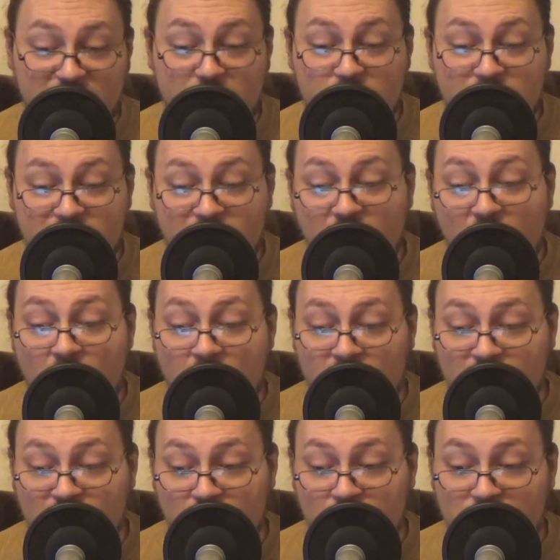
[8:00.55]
very
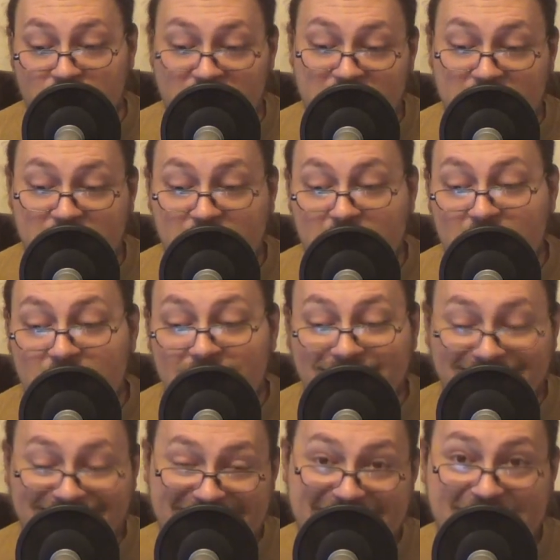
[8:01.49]
far from being
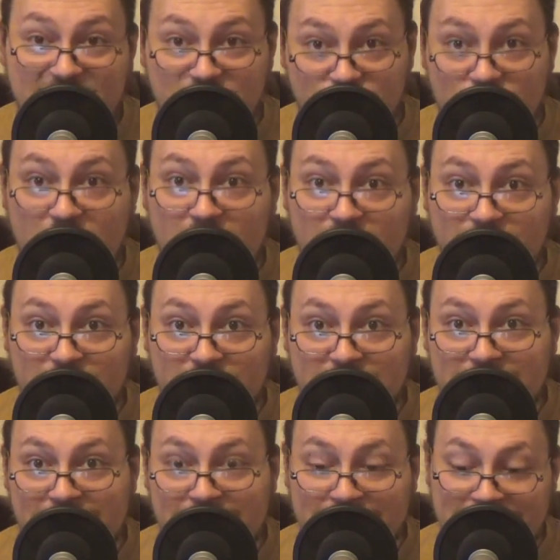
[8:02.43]
that
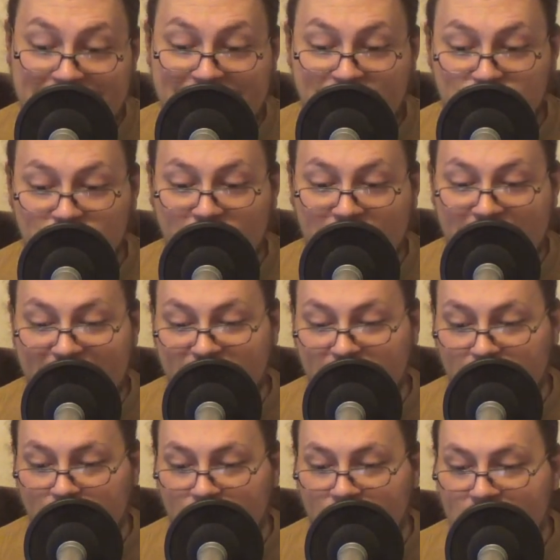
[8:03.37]
relevant at a national
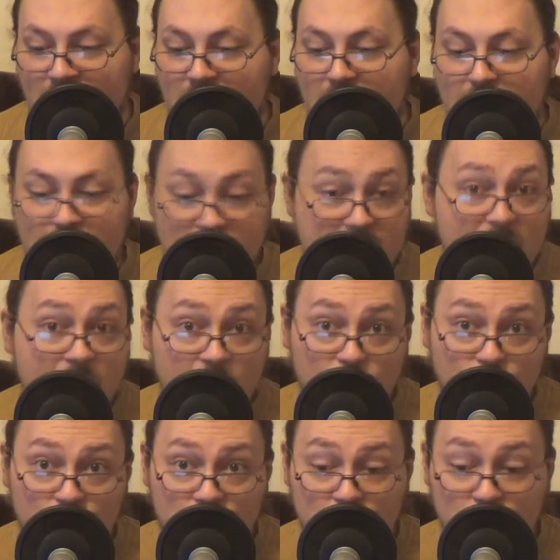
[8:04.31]
level.
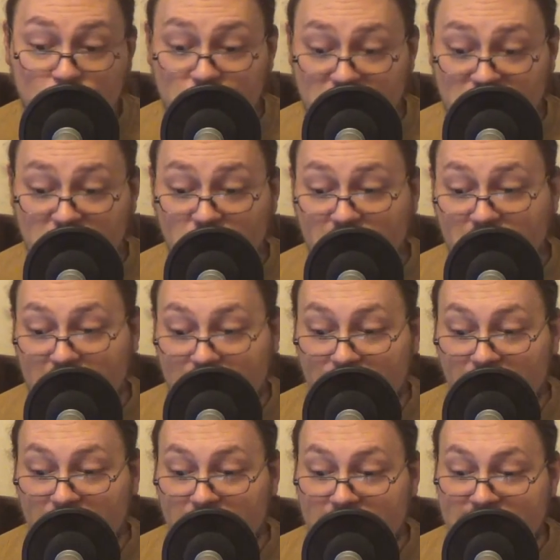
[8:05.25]
Yahoo News took it
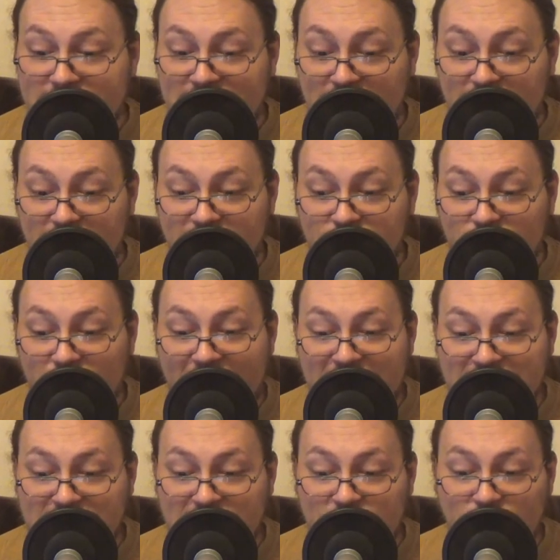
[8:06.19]
upon itself to
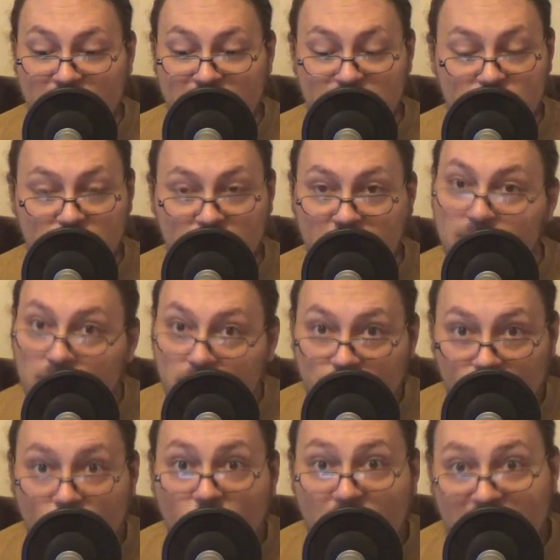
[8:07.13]
ask the question,
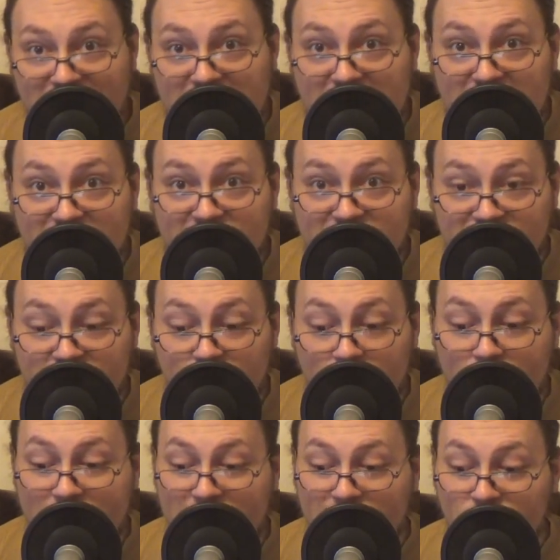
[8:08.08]
what if
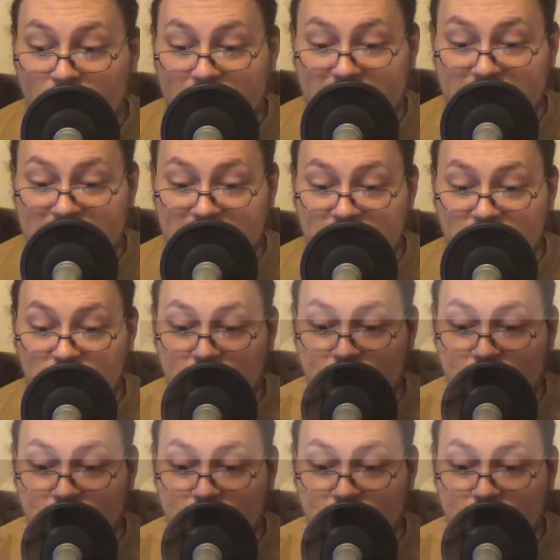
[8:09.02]
Le Pen wins,